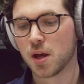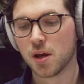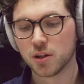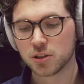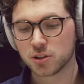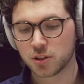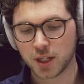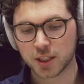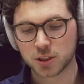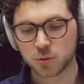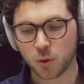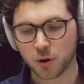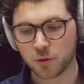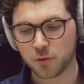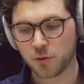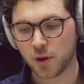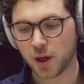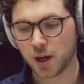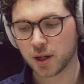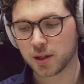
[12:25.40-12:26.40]
So that's one
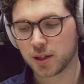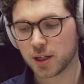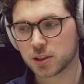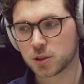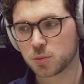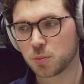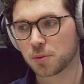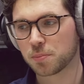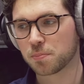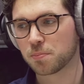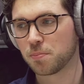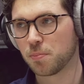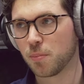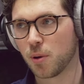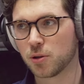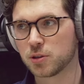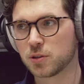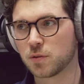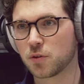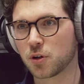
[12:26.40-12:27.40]
thing, and that's what
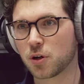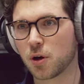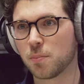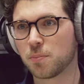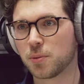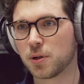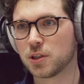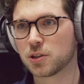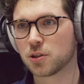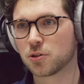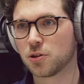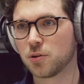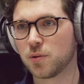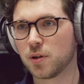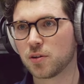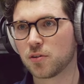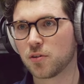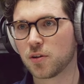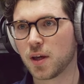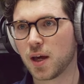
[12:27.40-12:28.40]
most of the companies are
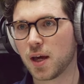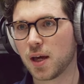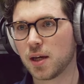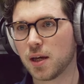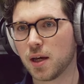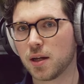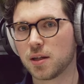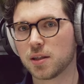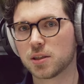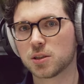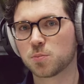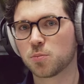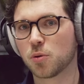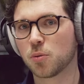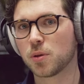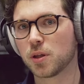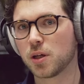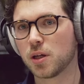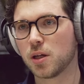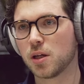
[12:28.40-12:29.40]
doing today, and it's
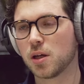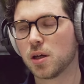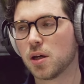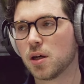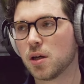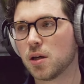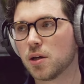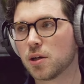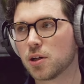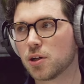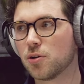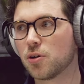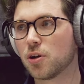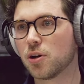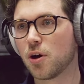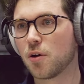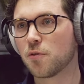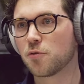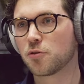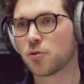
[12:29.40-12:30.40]
probably good
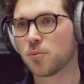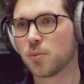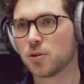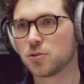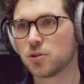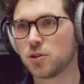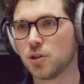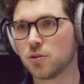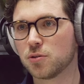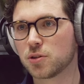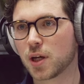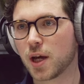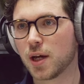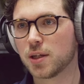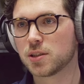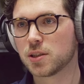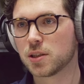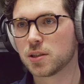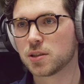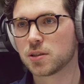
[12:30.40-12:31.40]
enough for most use
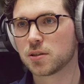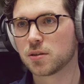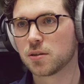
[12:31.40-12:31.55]
cases.